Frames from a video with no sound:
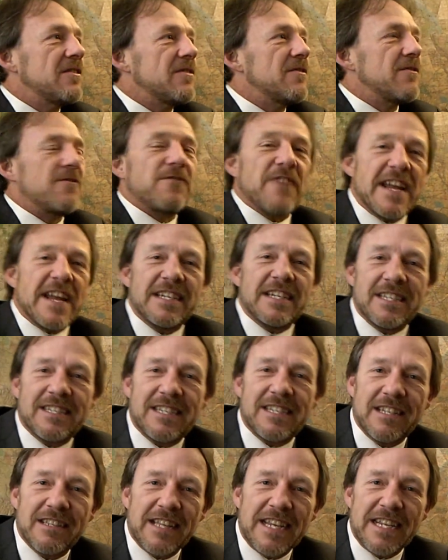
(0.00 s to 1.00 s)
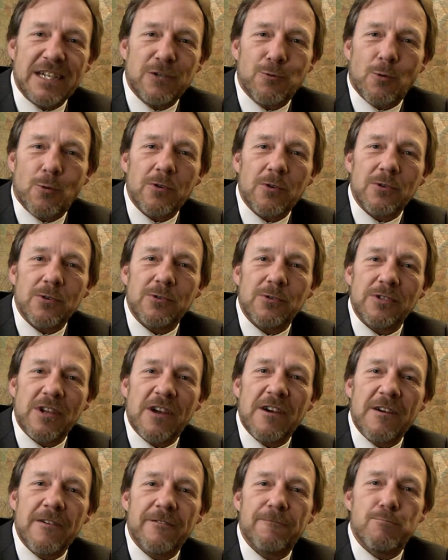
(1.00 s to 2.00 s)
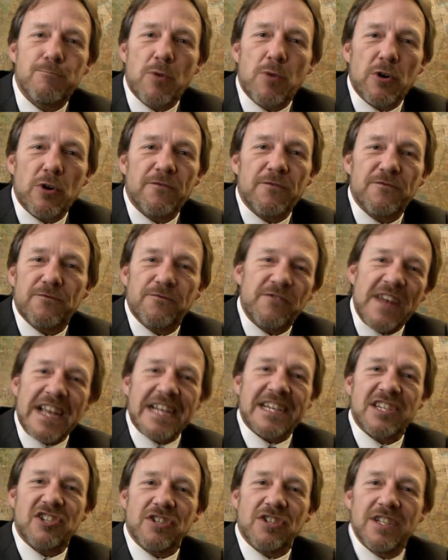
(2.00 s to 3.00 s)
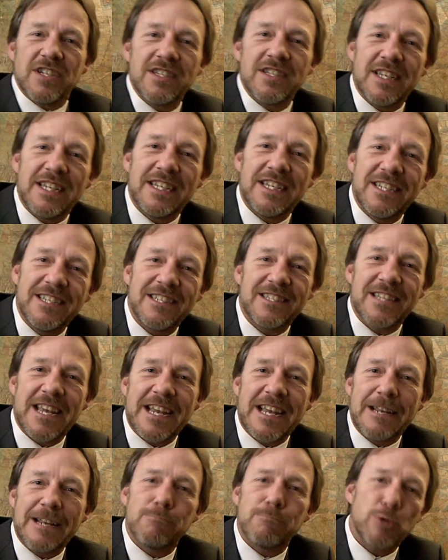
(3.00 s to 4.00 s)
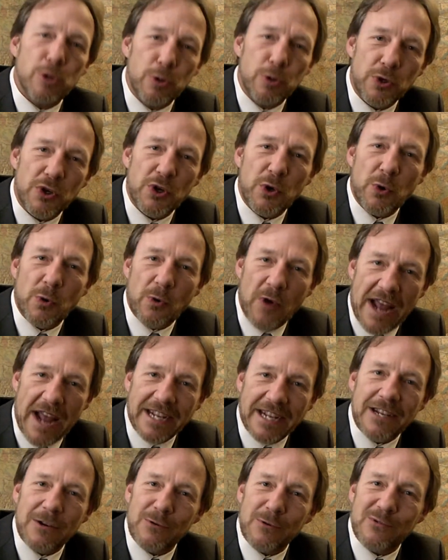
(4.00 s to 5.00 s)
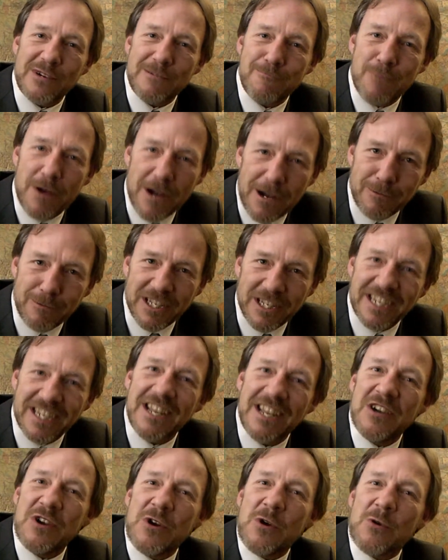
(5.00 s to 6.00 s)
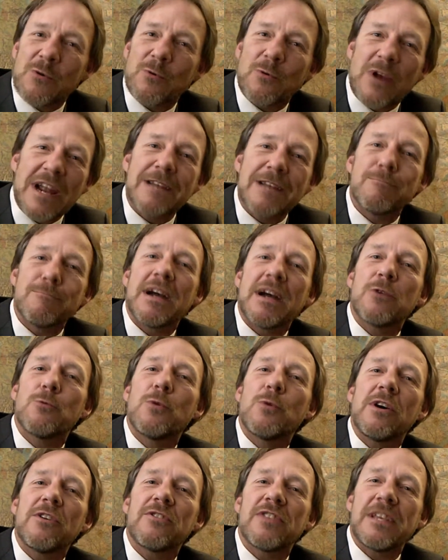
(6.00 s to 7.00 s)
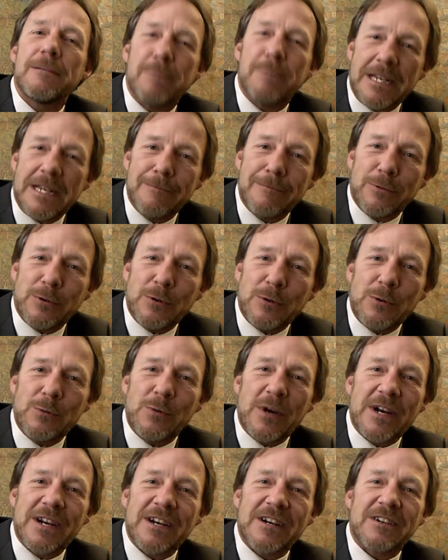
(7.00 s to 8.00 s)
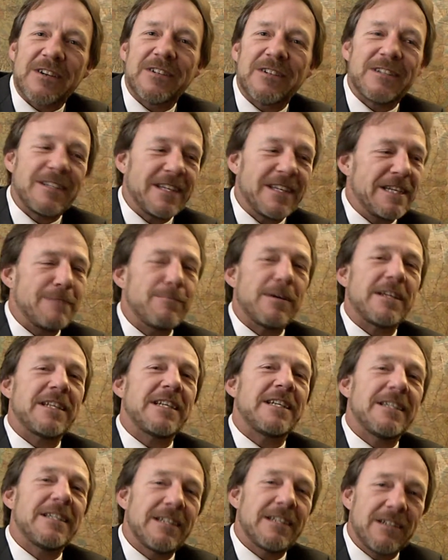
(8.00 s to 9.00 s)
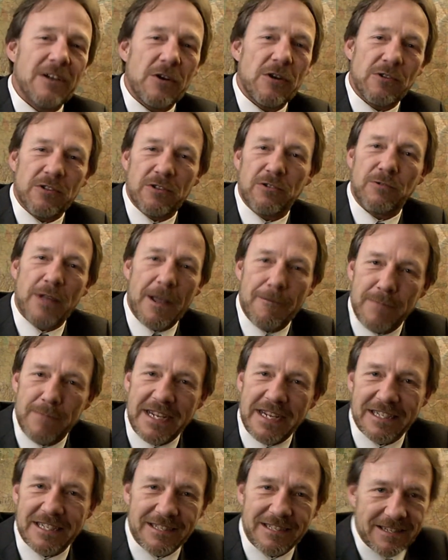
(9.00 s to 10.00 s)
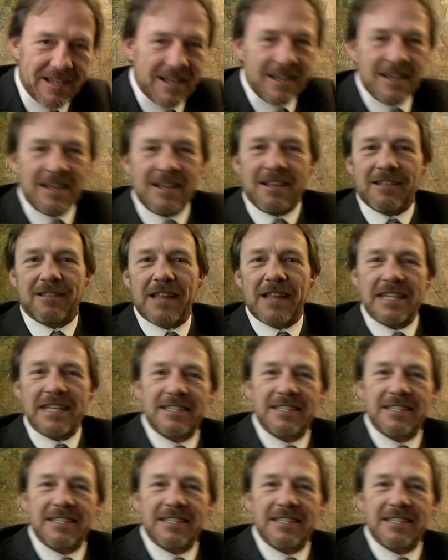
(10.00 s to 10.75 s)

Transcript: fantasyland world of perfection, is a plutocratic republic ran by wealthy people where anybody that makes less